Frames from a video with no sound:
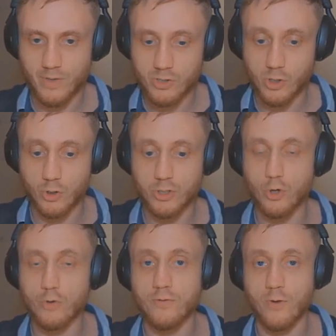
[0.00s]
So
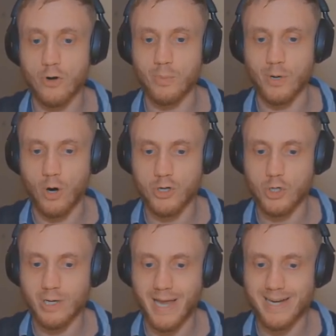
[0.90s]
your phone number on
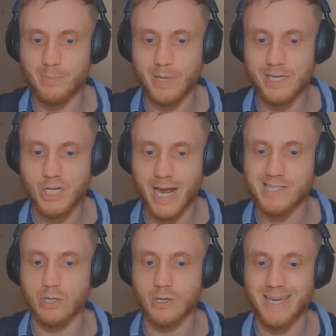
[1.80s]
your landing page has
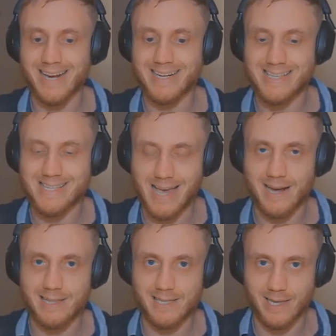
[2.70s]
to look
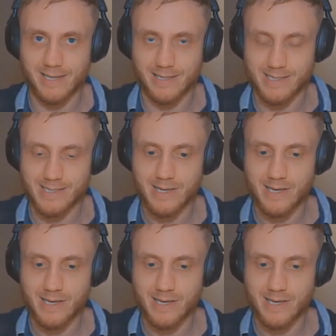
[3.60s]
exactly like this.